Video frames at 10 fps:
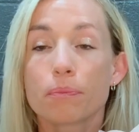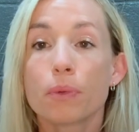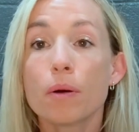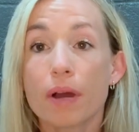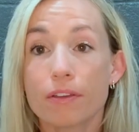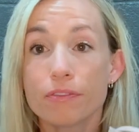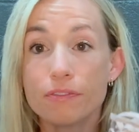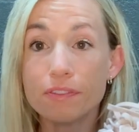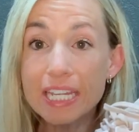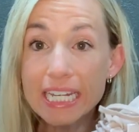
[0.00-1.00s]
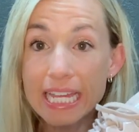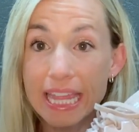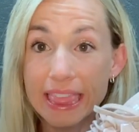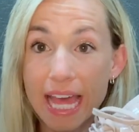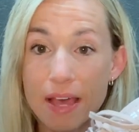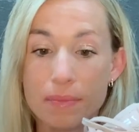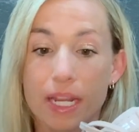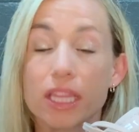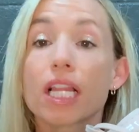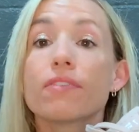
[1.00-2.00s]
Put my feet in them and
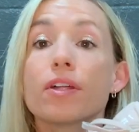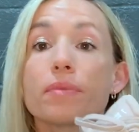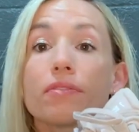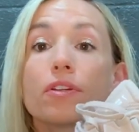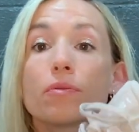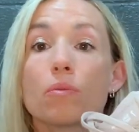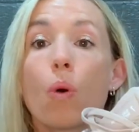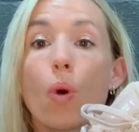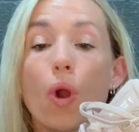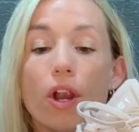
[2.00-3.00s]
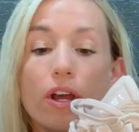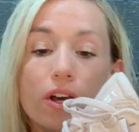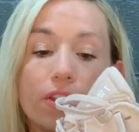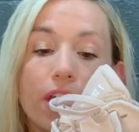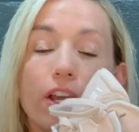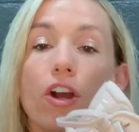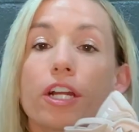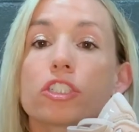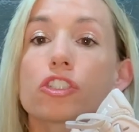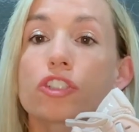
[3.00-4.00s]
I love them even more. They are
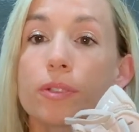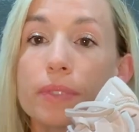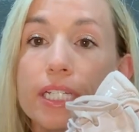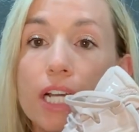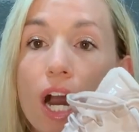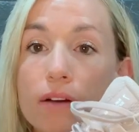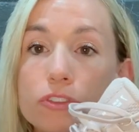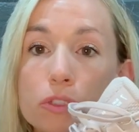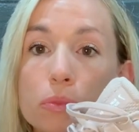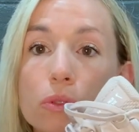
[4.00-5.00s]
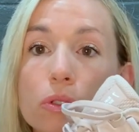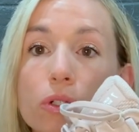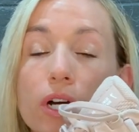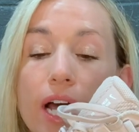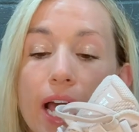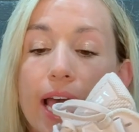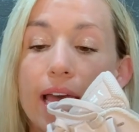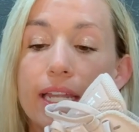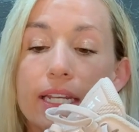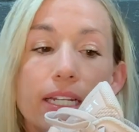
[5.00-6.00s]
extremely comfortable
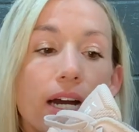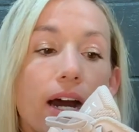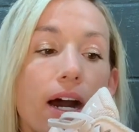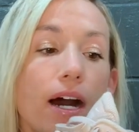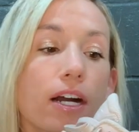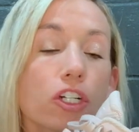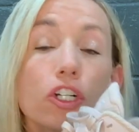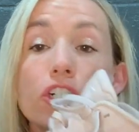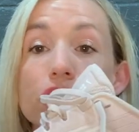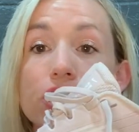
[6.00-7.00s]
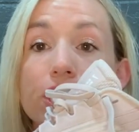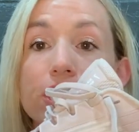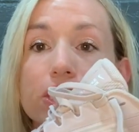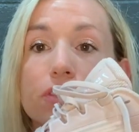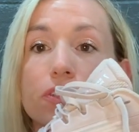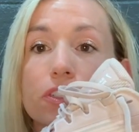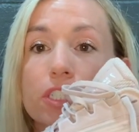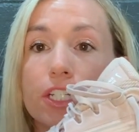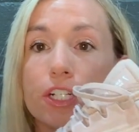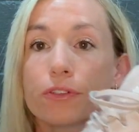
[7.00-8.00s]
and cushy, just feels
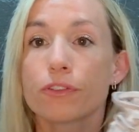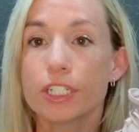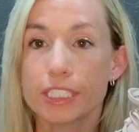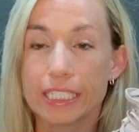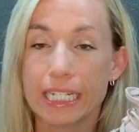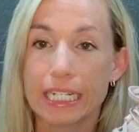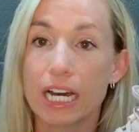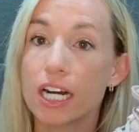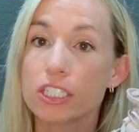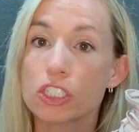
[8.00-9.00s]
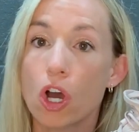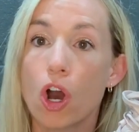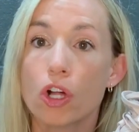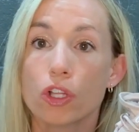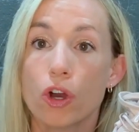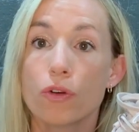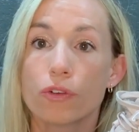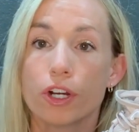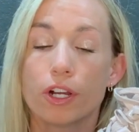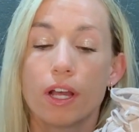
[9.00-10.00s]
like your foot is getting hugged all
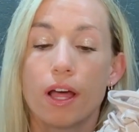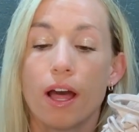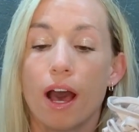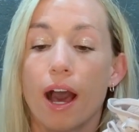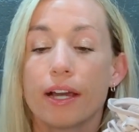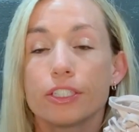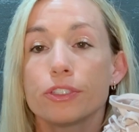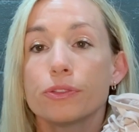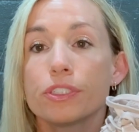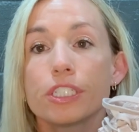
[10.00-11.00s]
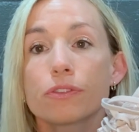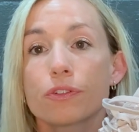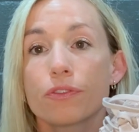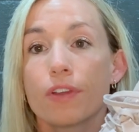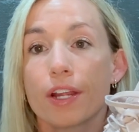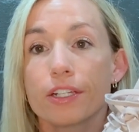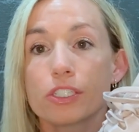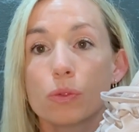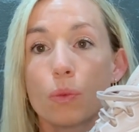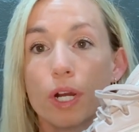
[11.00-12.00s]
over. I use these for
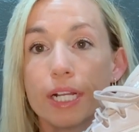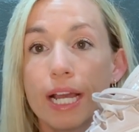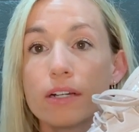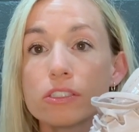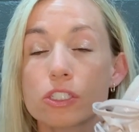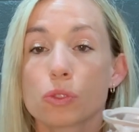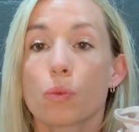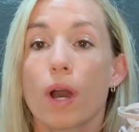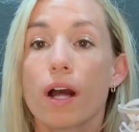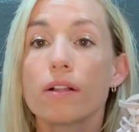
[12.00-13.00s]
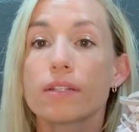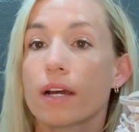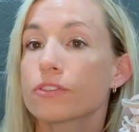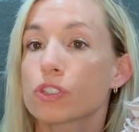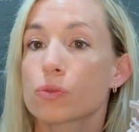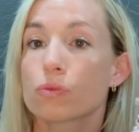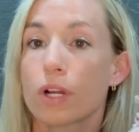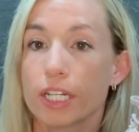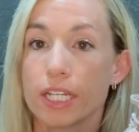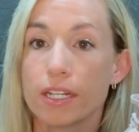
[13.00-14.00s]
various workouts as well, not just
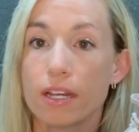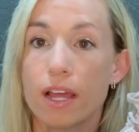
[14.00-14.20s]
running